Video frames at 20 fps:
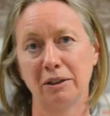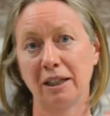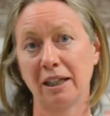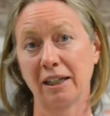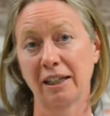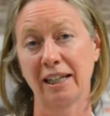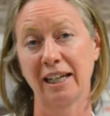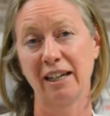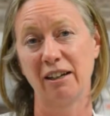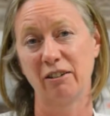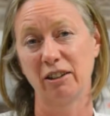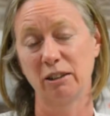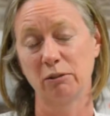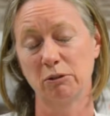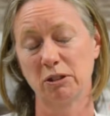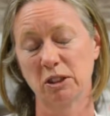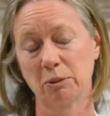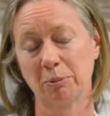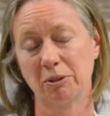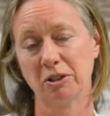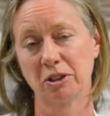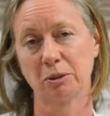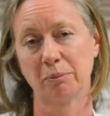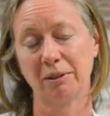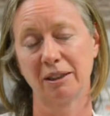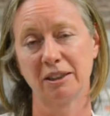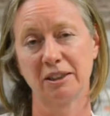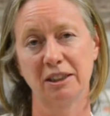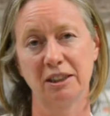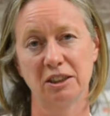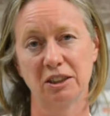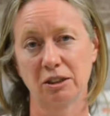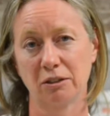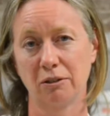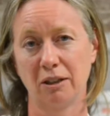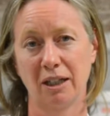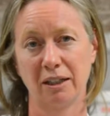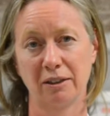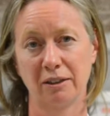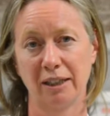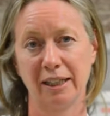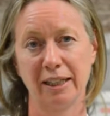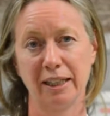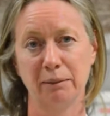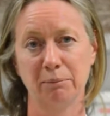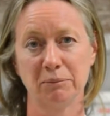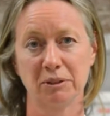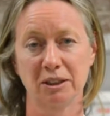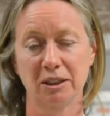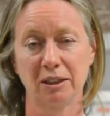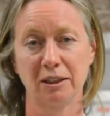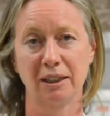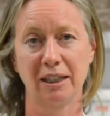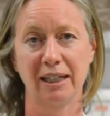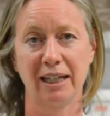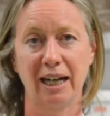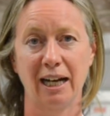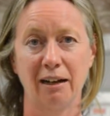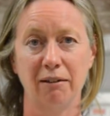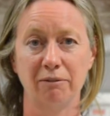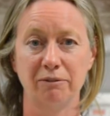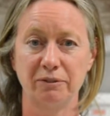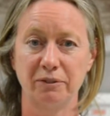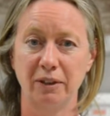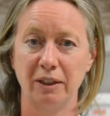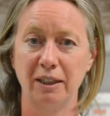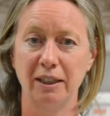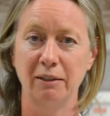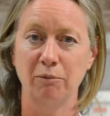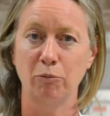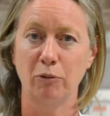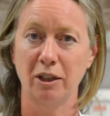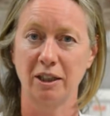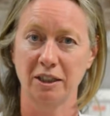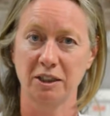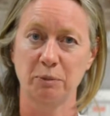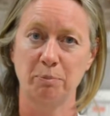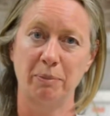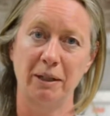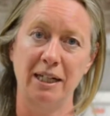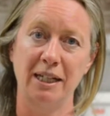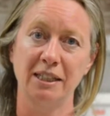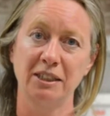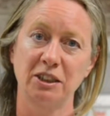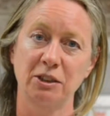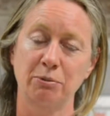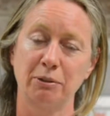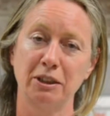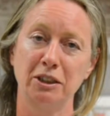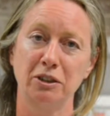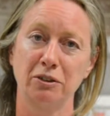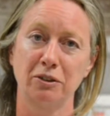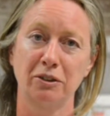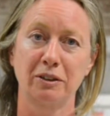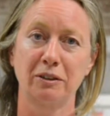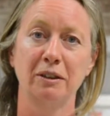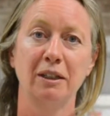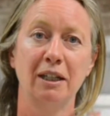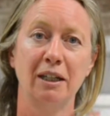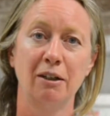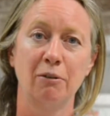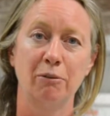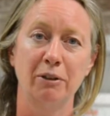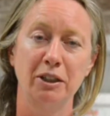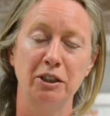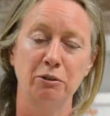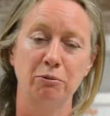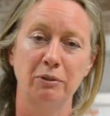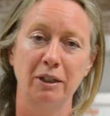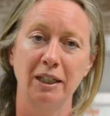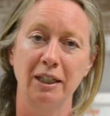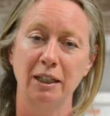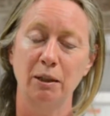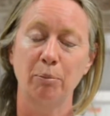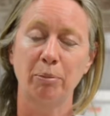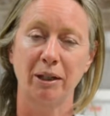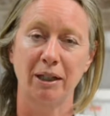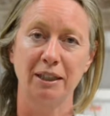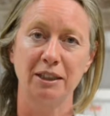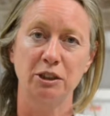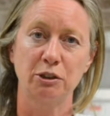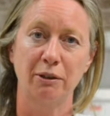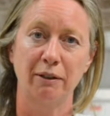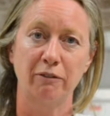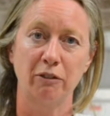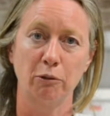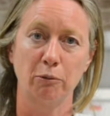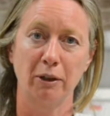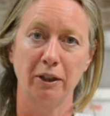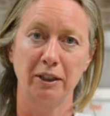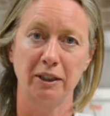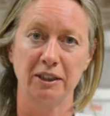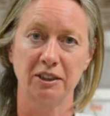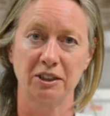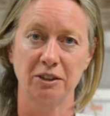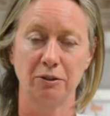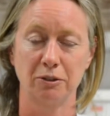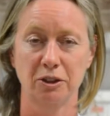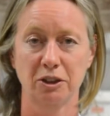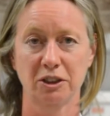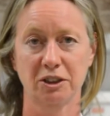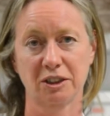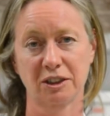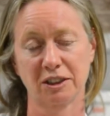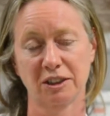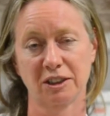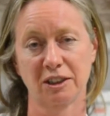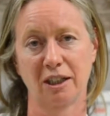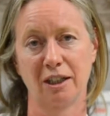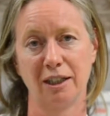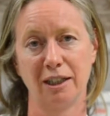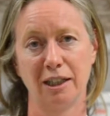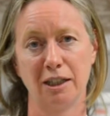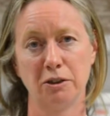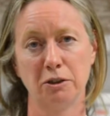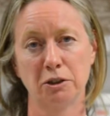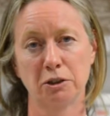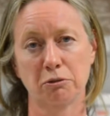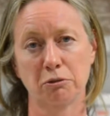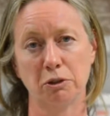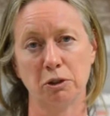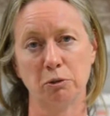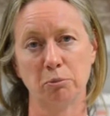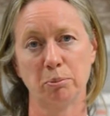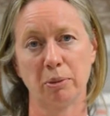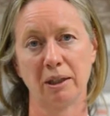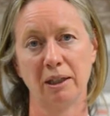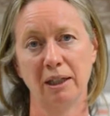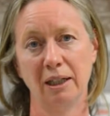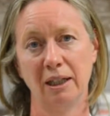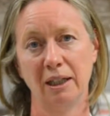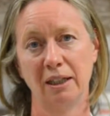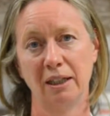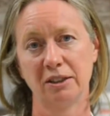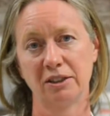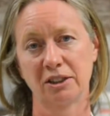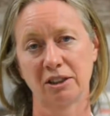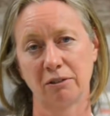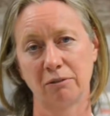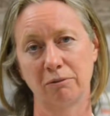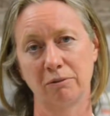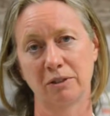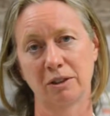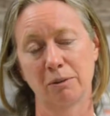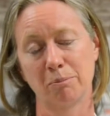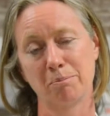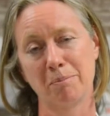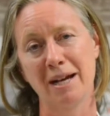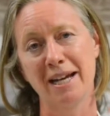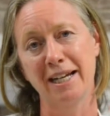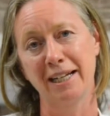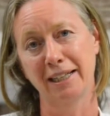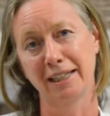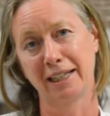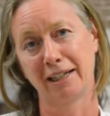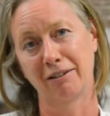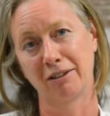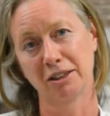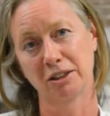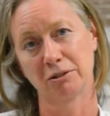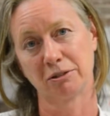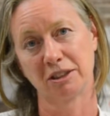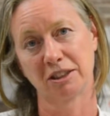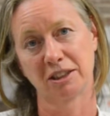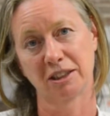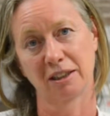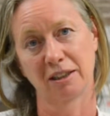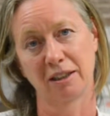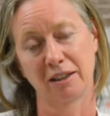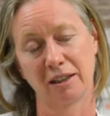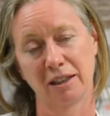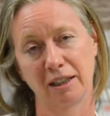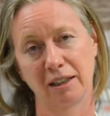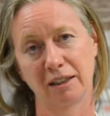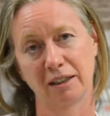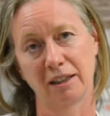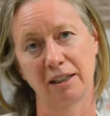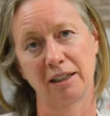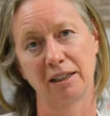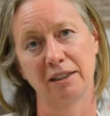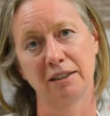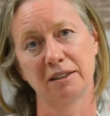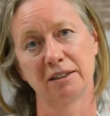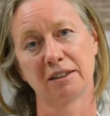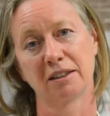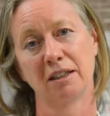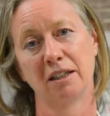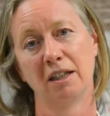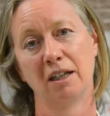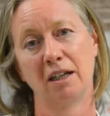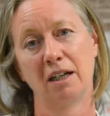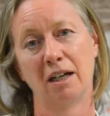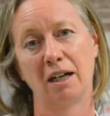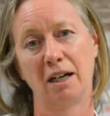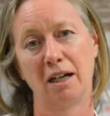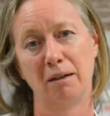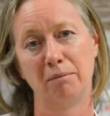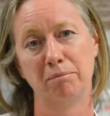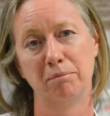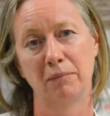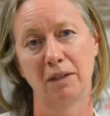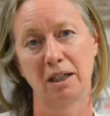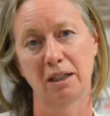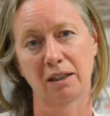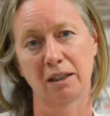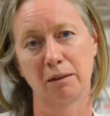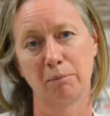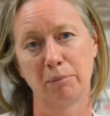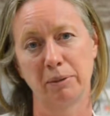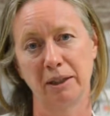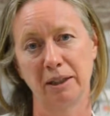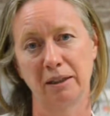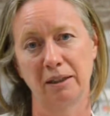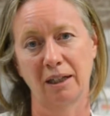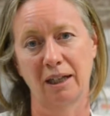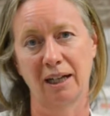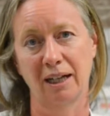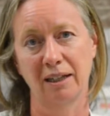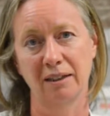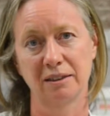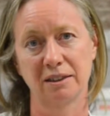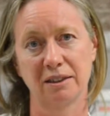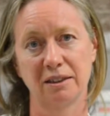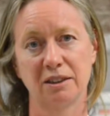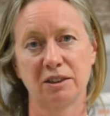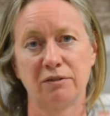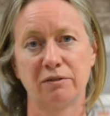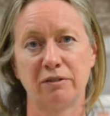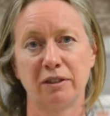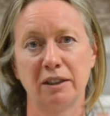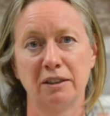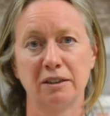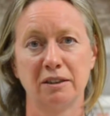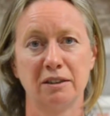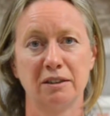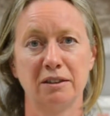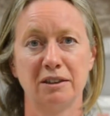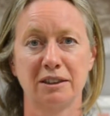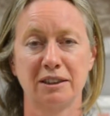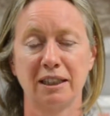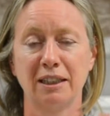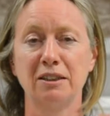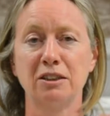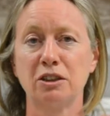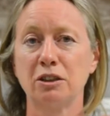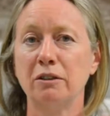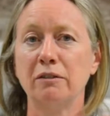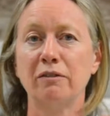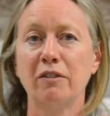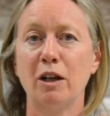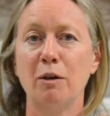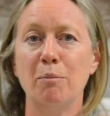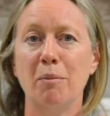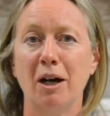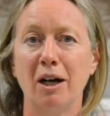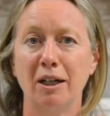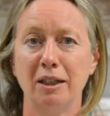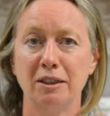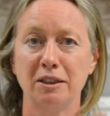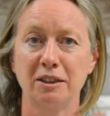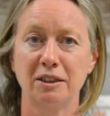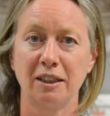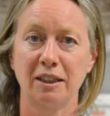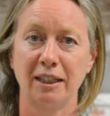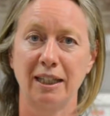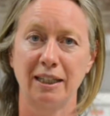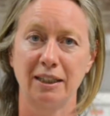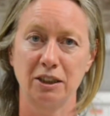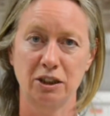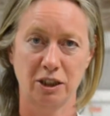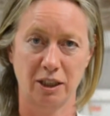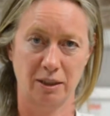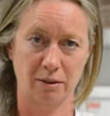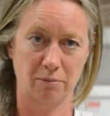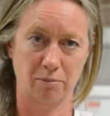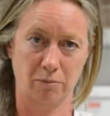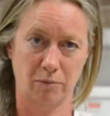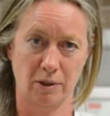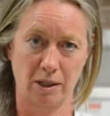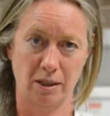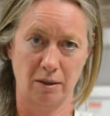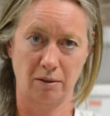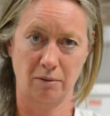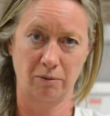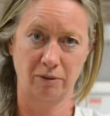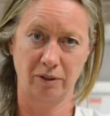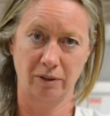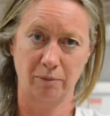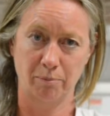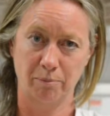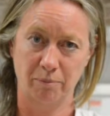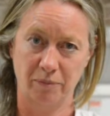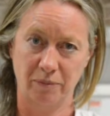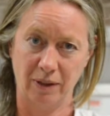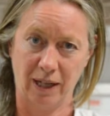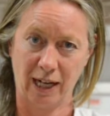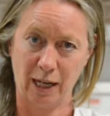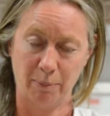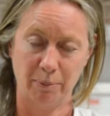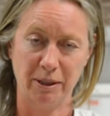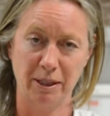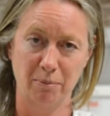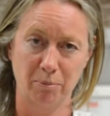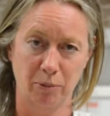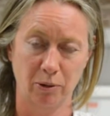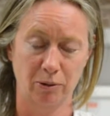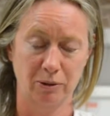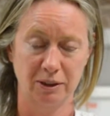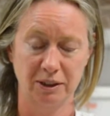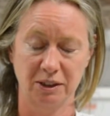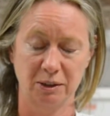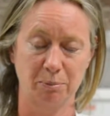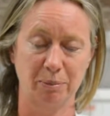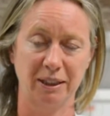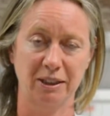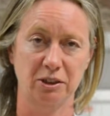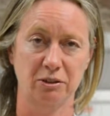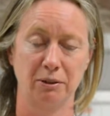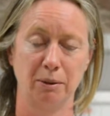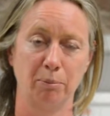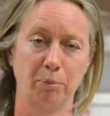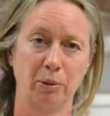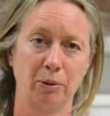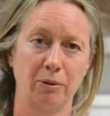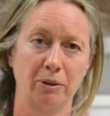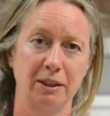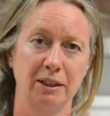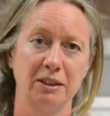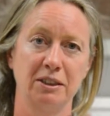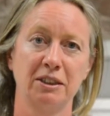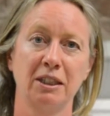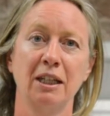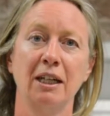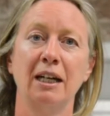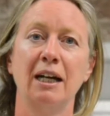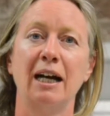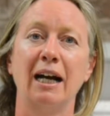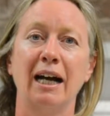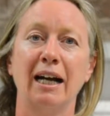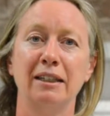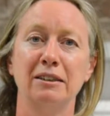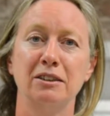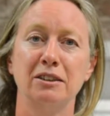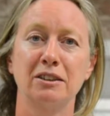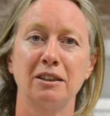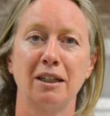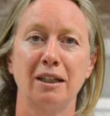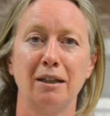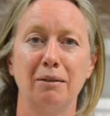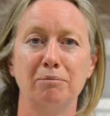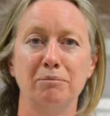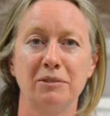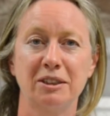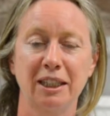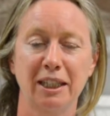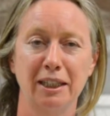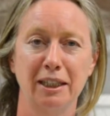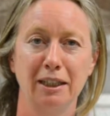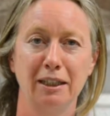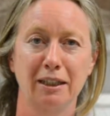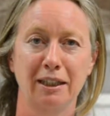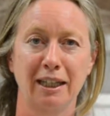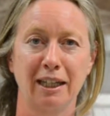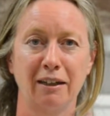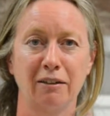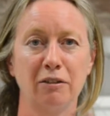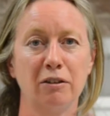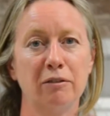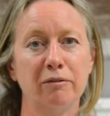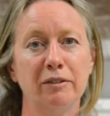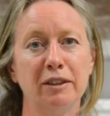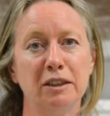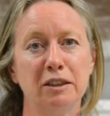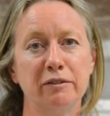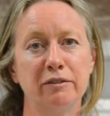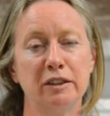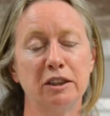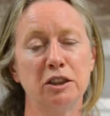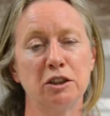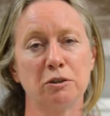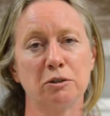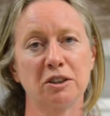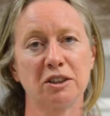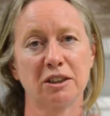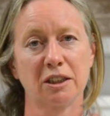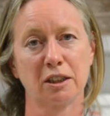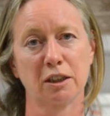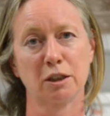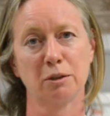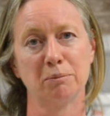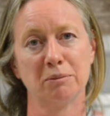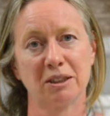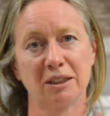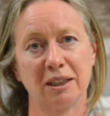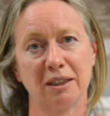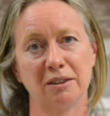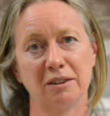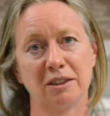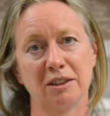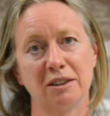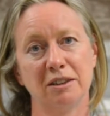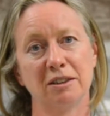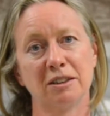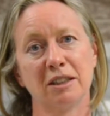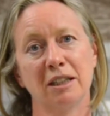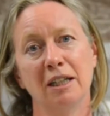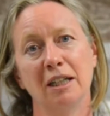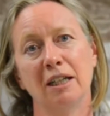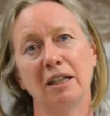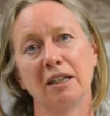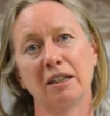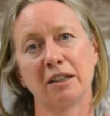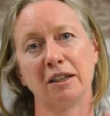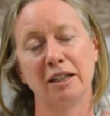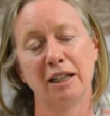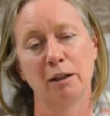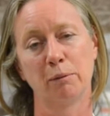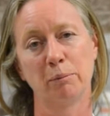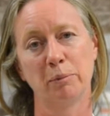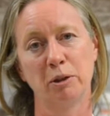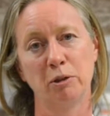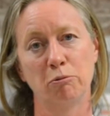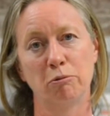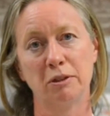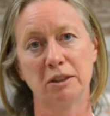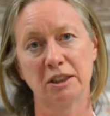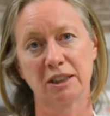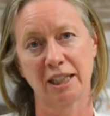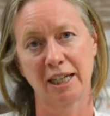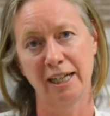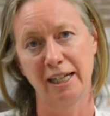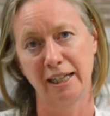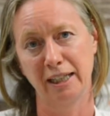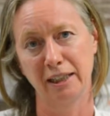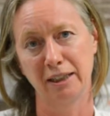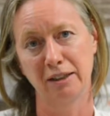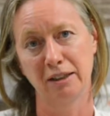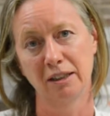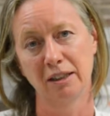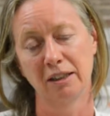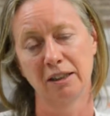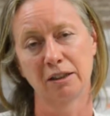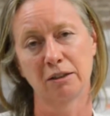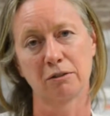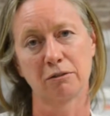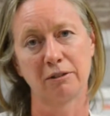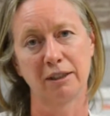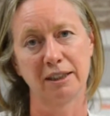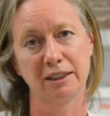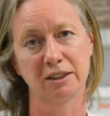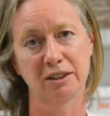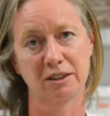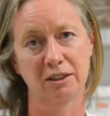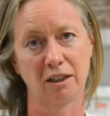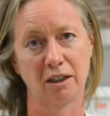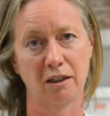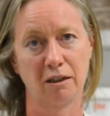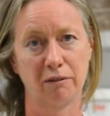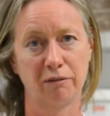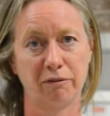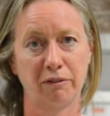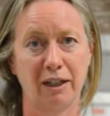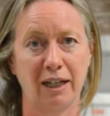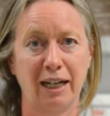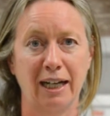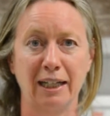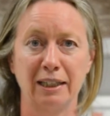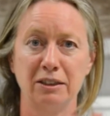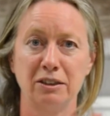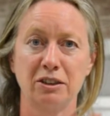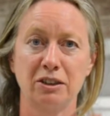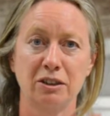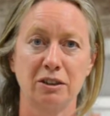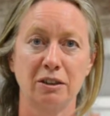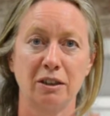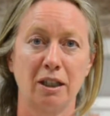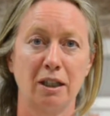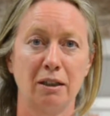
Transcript: their caring responsibilities or other aims that they have. It works best when you really apply it to everyone. It's not just a siloed group. So the main characteristic, I think, is a company that has this front and centre of their minds, that actually that happy employees, better employees, and taking account of individual circumstances can help you retain great staff and